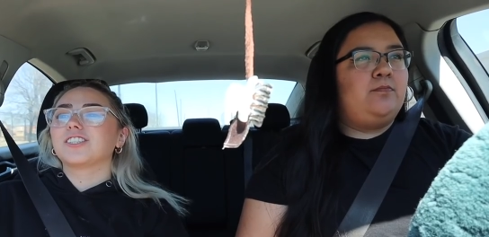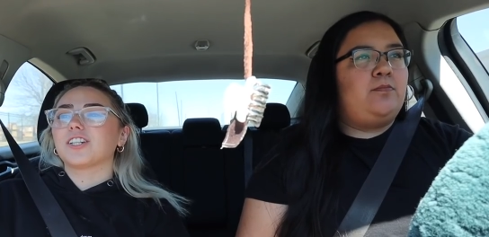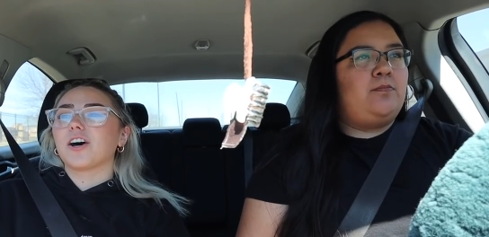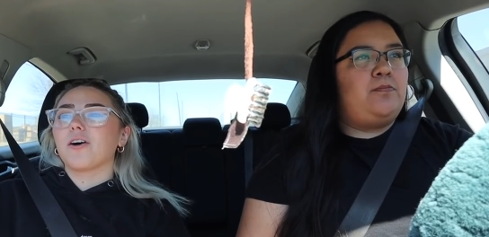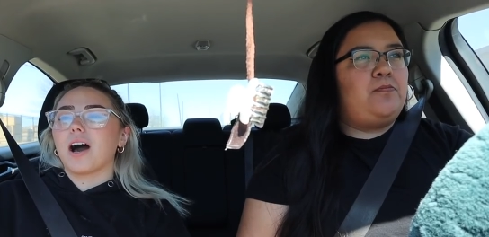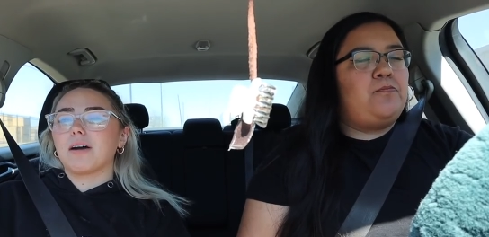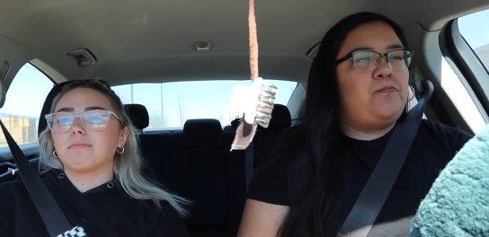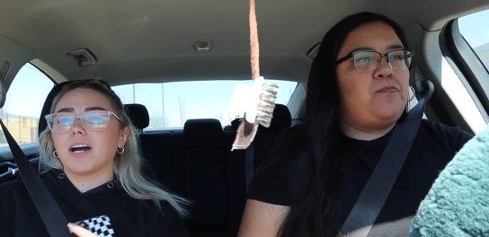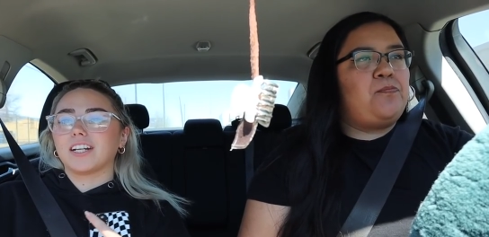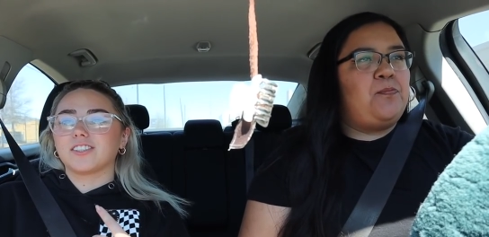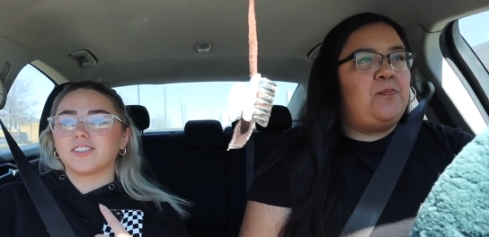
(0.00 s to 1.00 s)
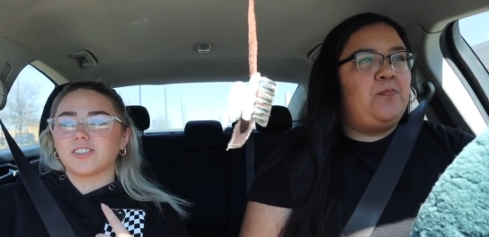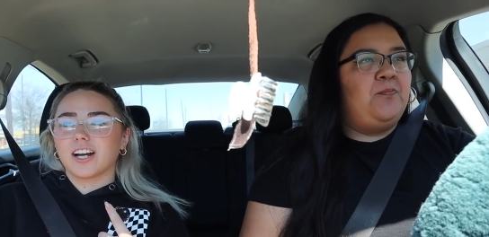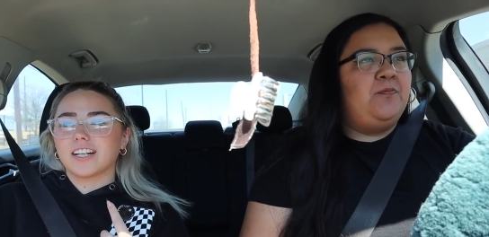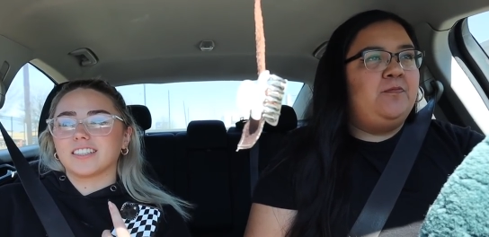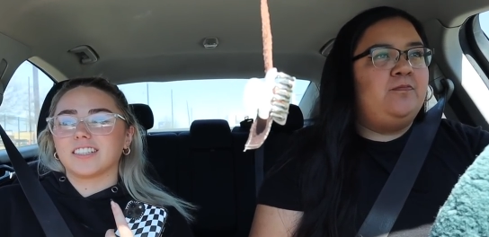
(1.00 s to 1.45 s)
Speaker 1: so I might
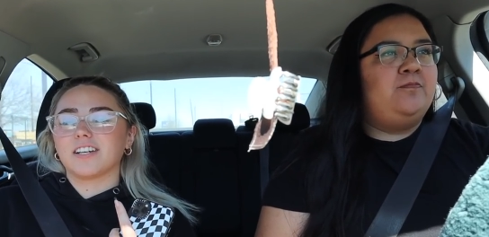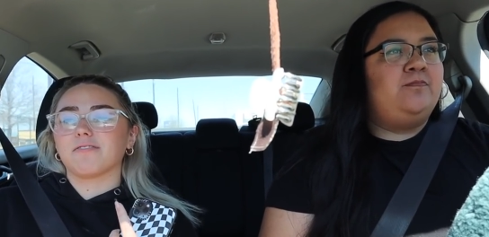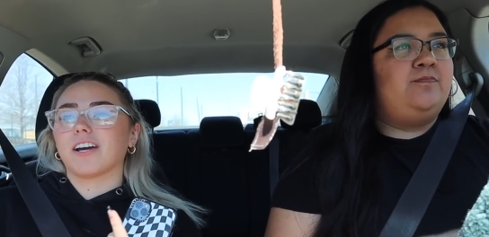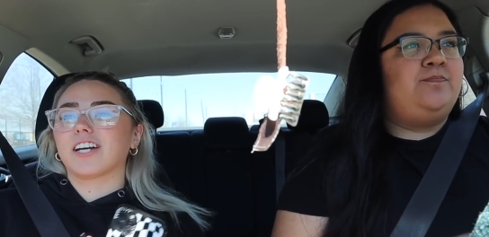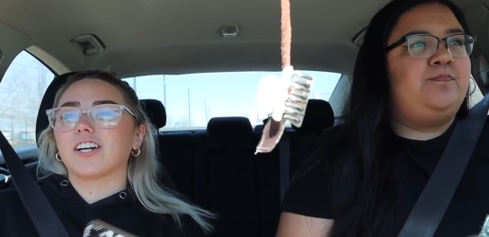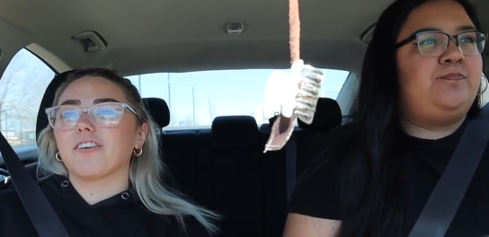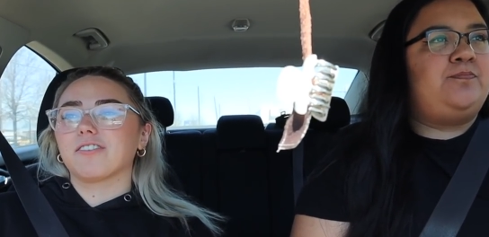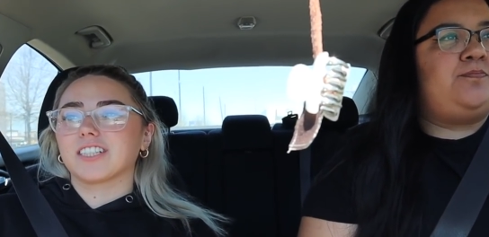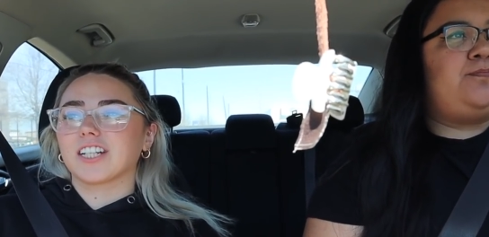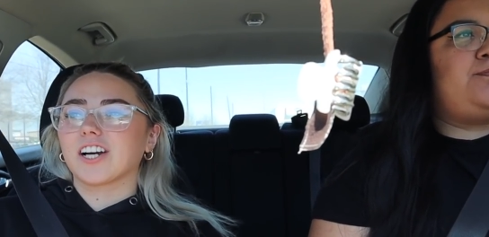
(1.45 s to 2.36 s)
try to see if I could go visit